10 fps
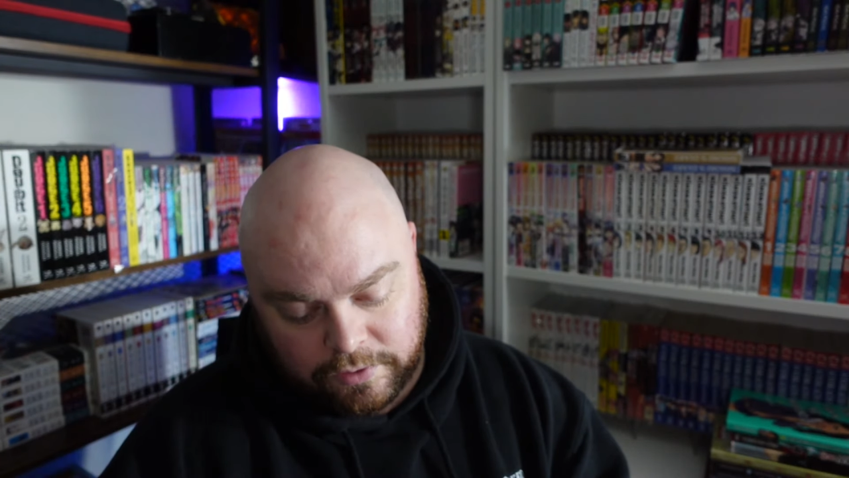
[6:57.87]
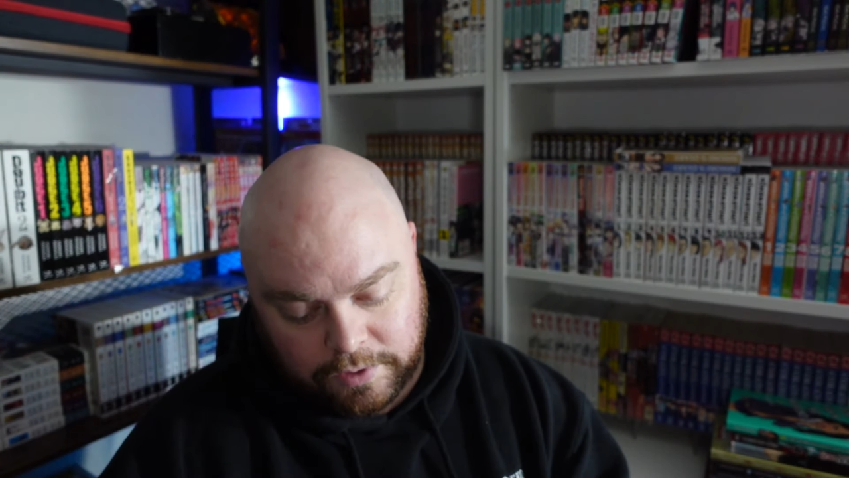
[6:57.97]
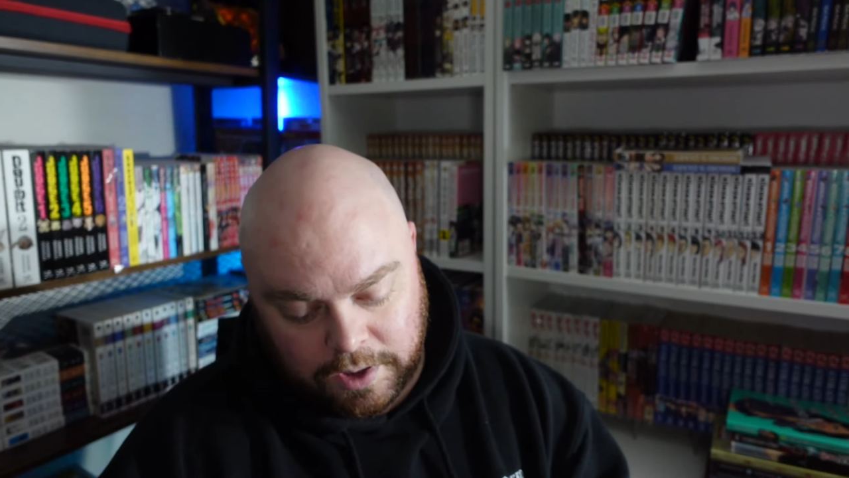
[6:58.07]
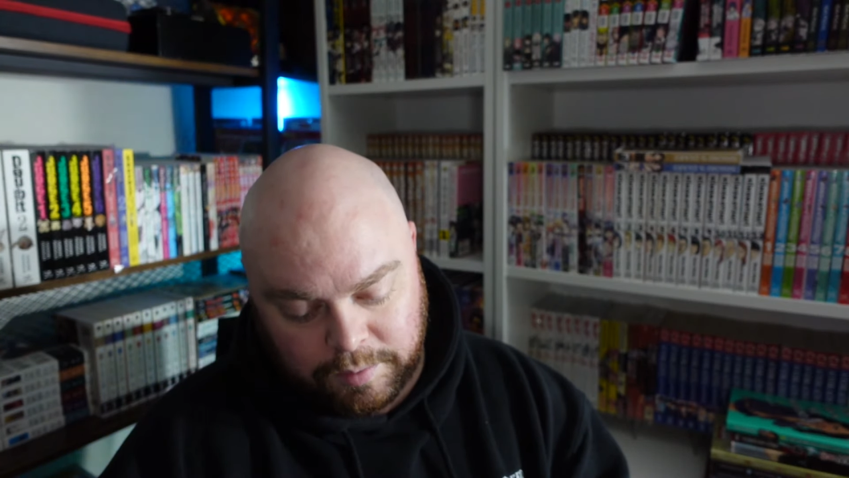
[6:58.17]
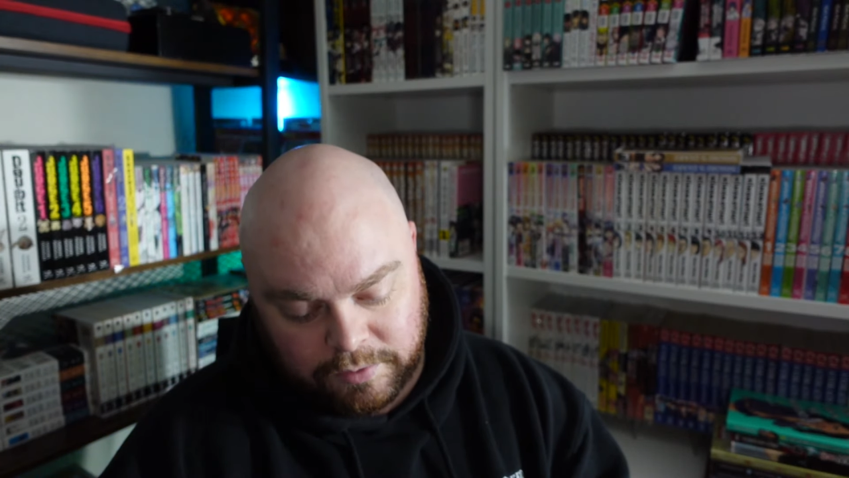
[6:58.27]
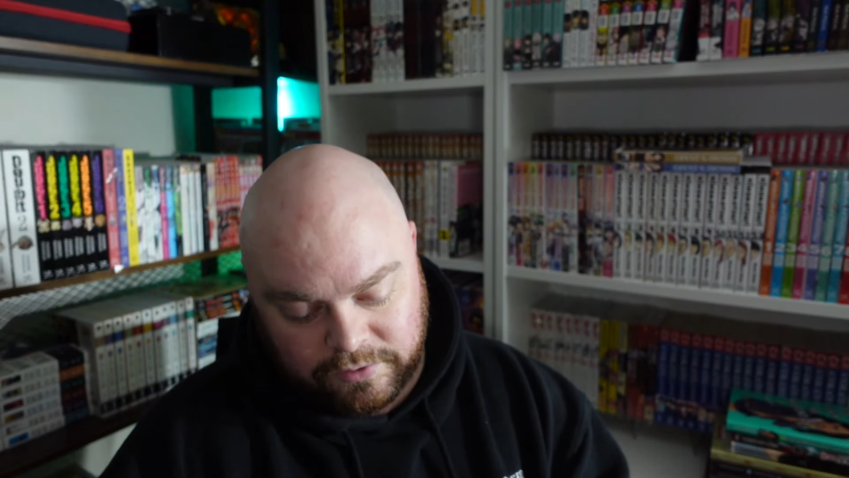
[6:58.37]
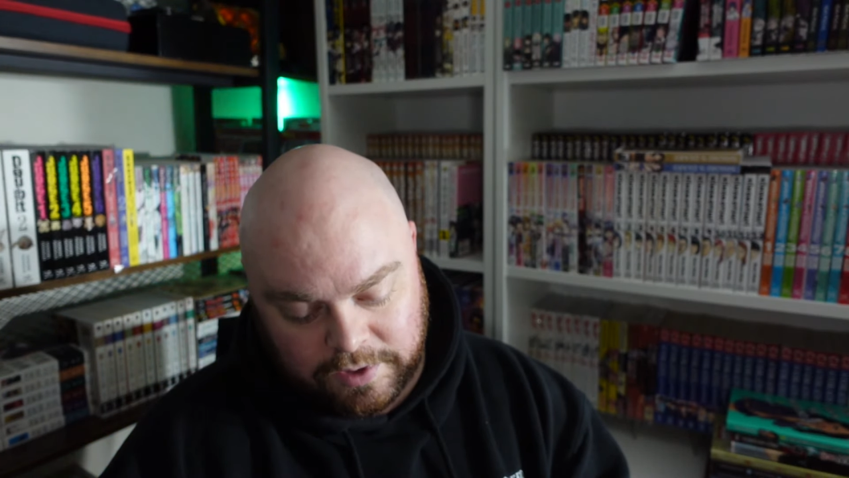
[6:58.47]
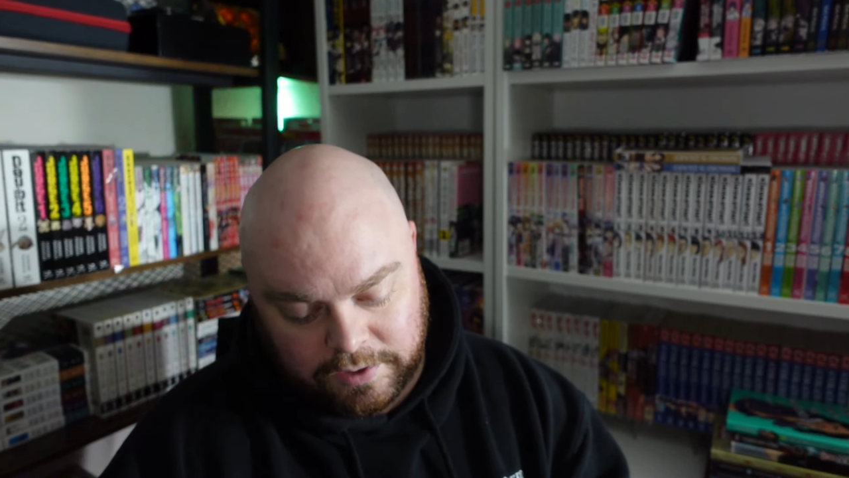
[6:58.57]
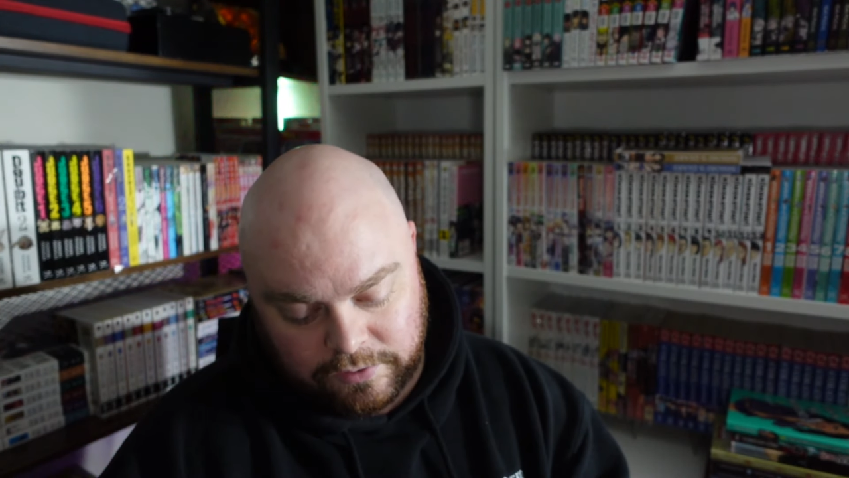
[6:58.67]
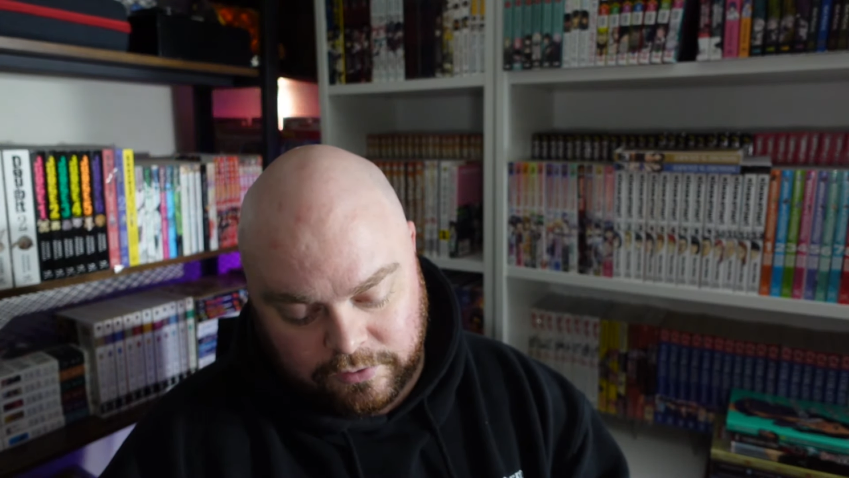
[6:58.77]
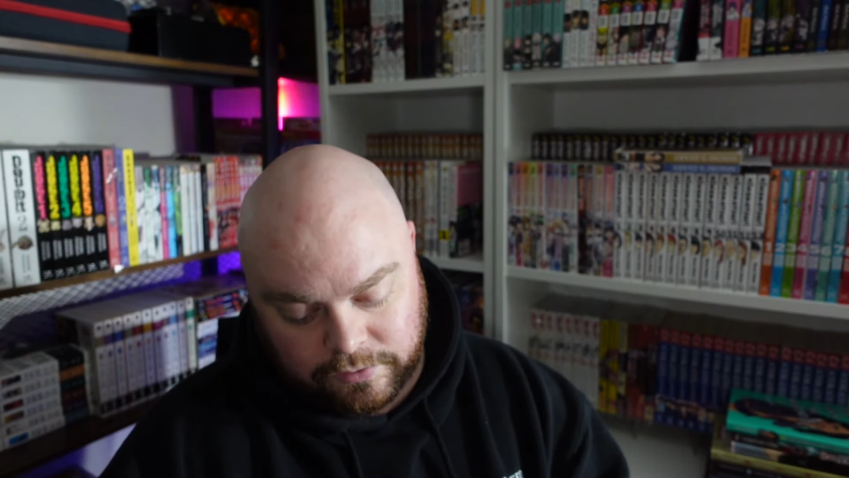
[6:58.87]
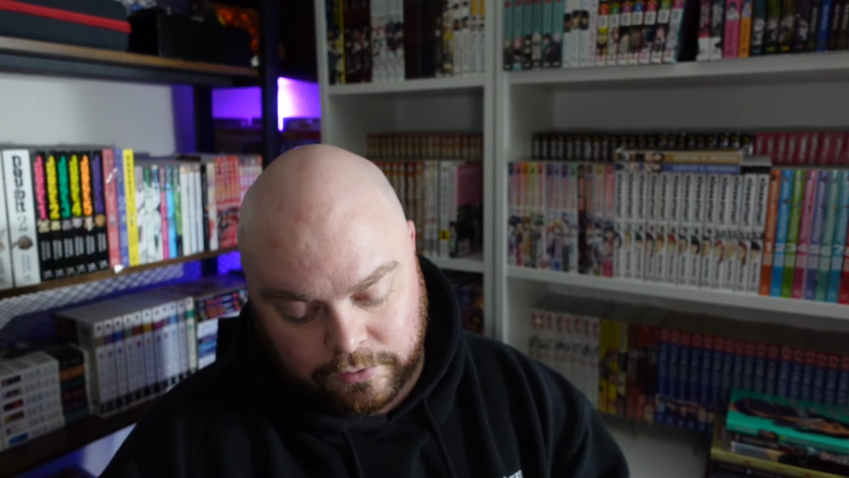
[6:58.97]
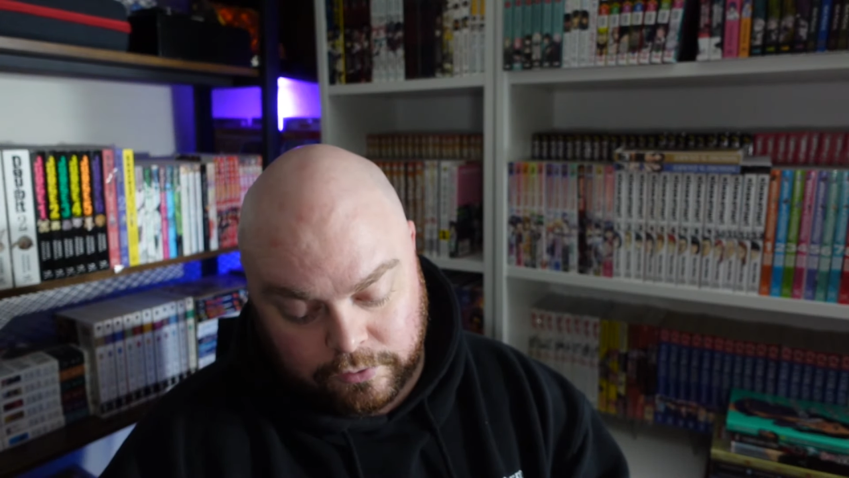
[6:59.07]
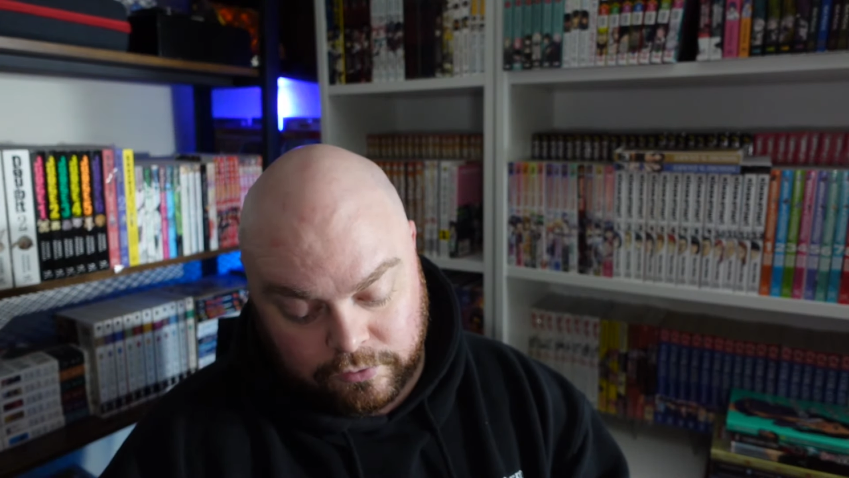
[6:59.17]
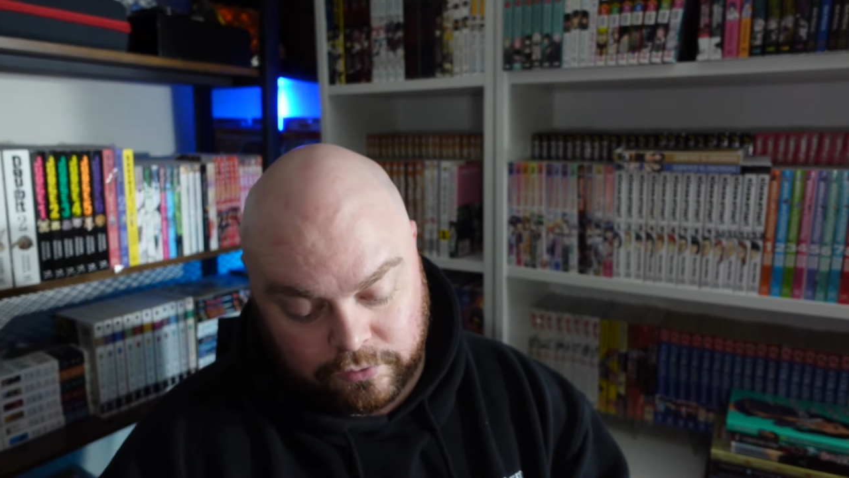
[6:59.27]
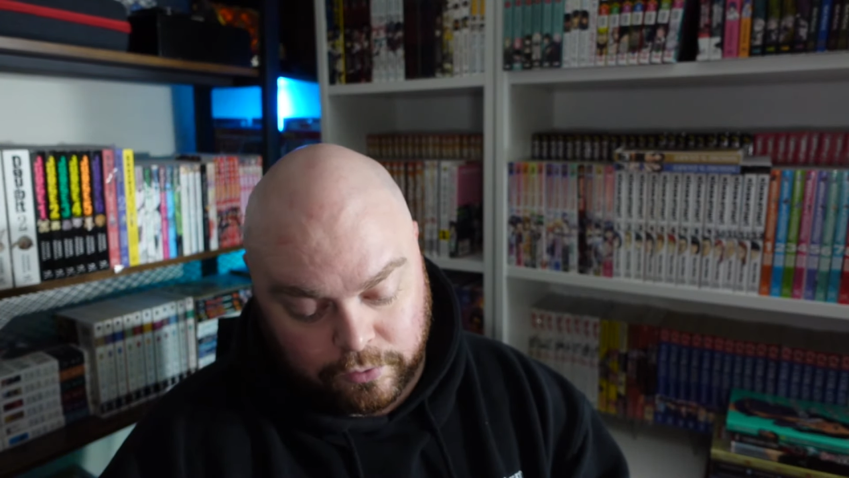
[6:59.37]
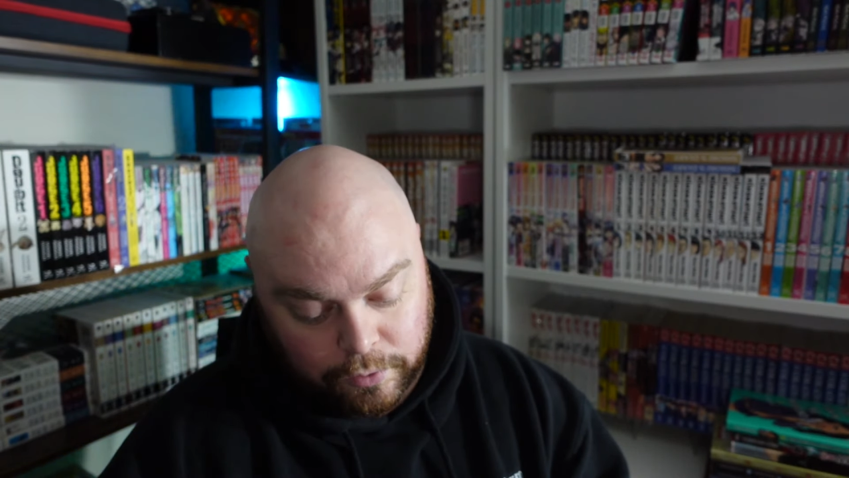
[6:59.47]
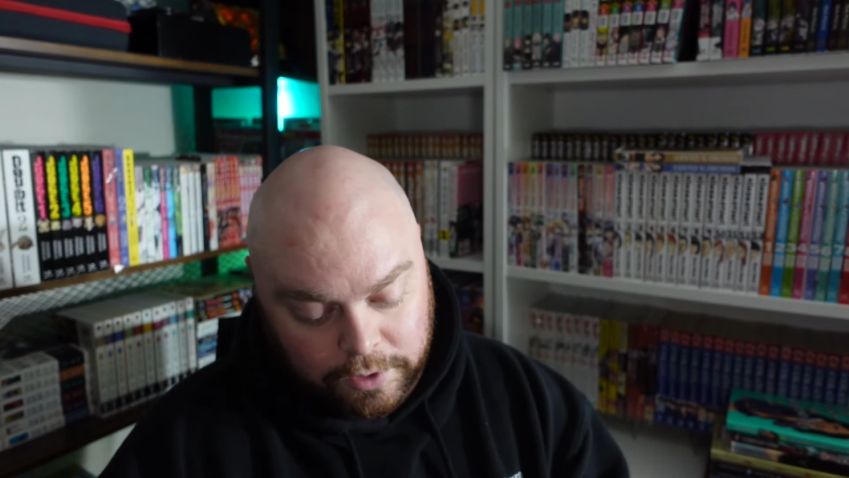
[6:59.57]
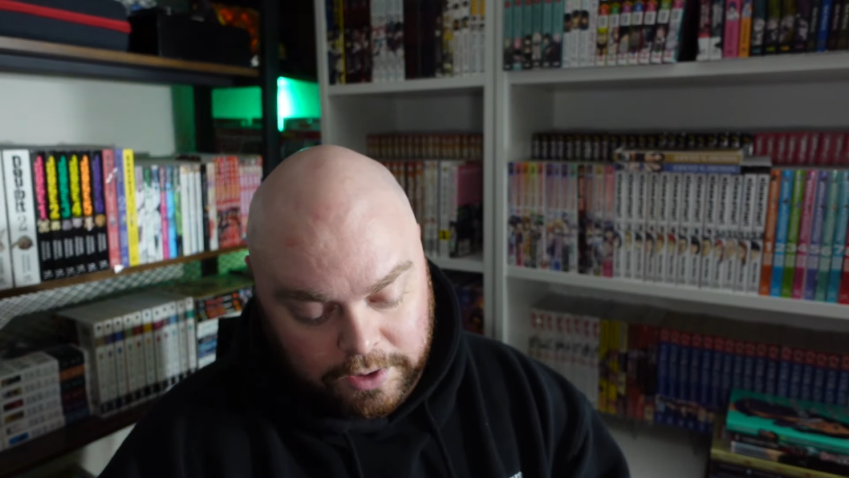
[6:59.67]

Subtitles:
and a lot of people saying this is a good story